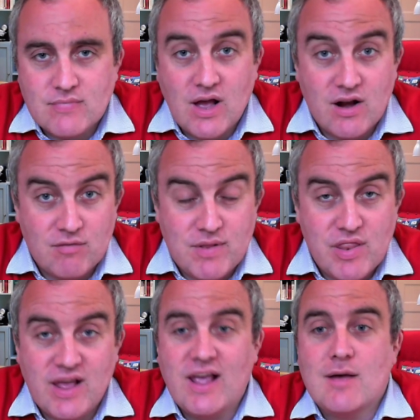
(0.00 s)
and I've been
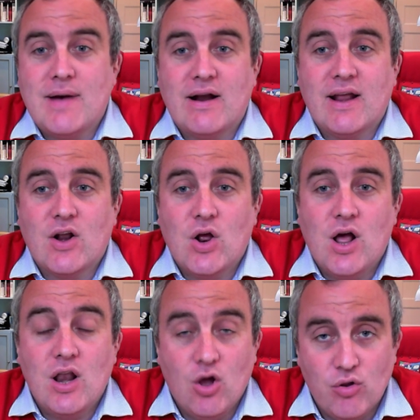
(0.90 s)
thinking about it a
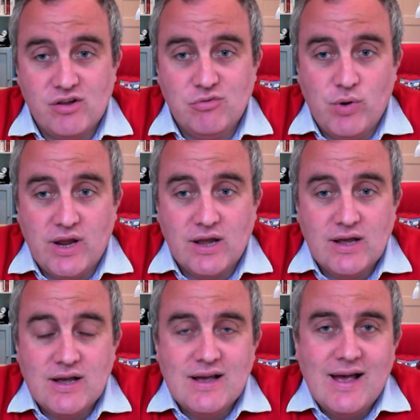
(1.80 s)
lot this week
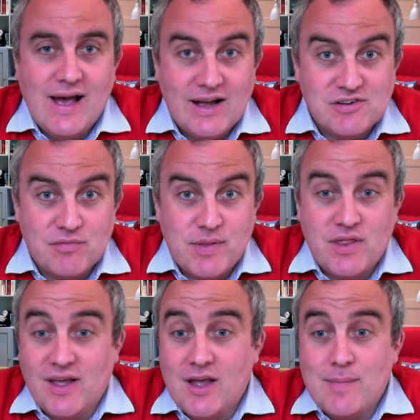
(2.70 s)
as I've been
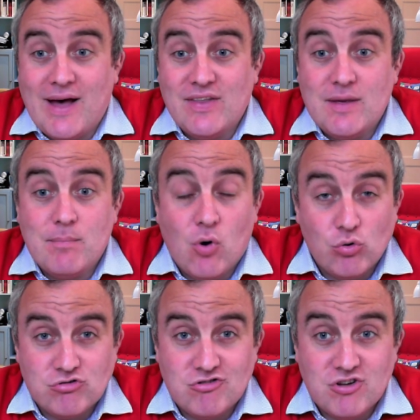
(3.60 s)
thinking about the
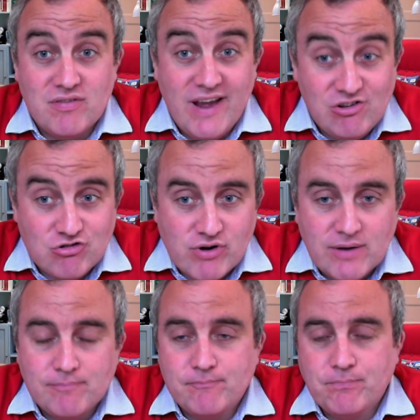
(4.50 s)
importance of history.
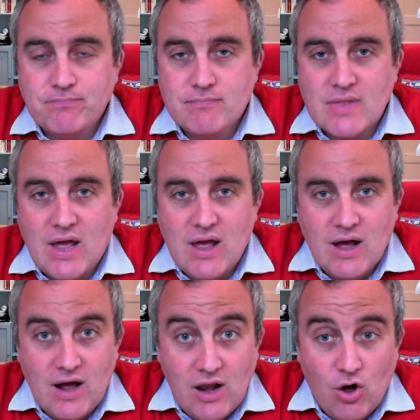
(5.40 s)

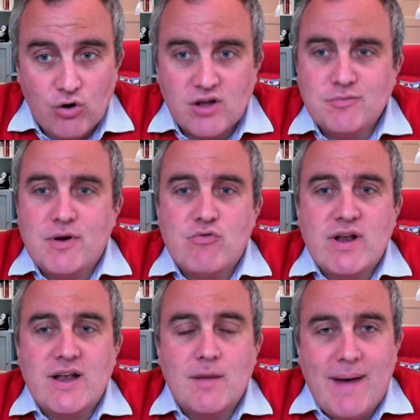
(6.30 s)
A lot has been
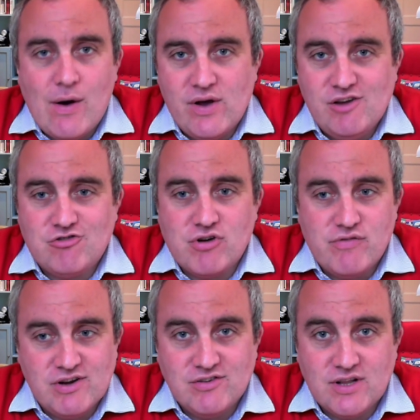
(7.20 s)
written about history
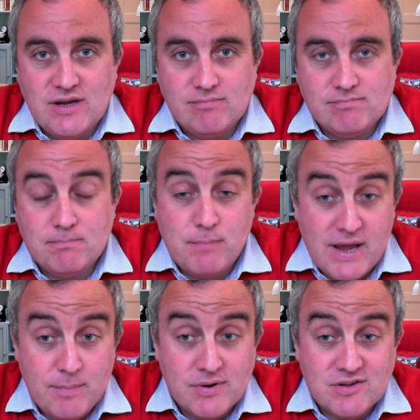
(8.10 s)
recently.
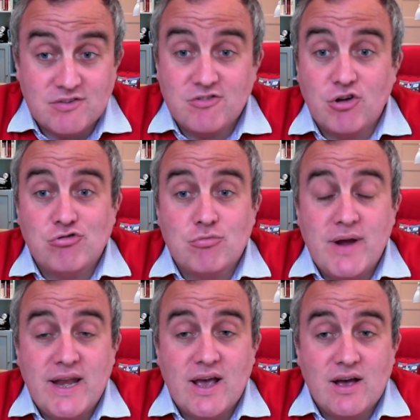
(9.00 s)
Papers and social
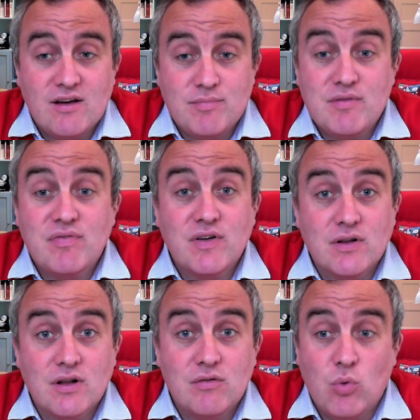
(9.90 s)
media have been
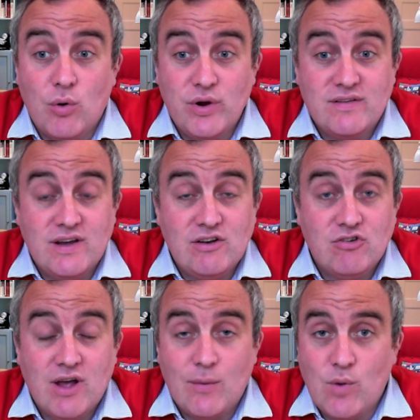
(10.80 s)
full of what we teach
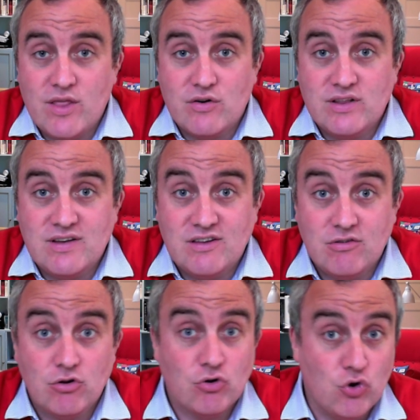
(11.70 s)
and whether it is
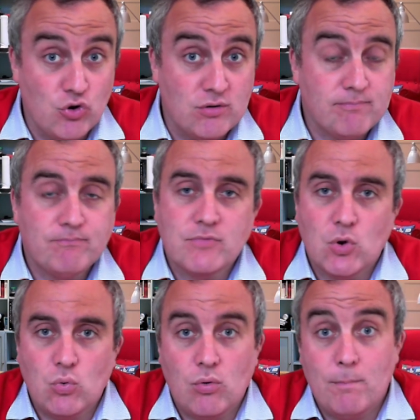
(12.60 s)
good
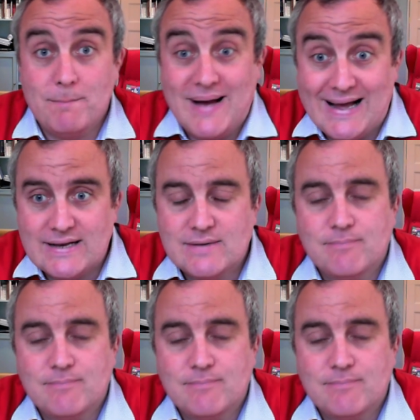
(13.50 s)
or bad.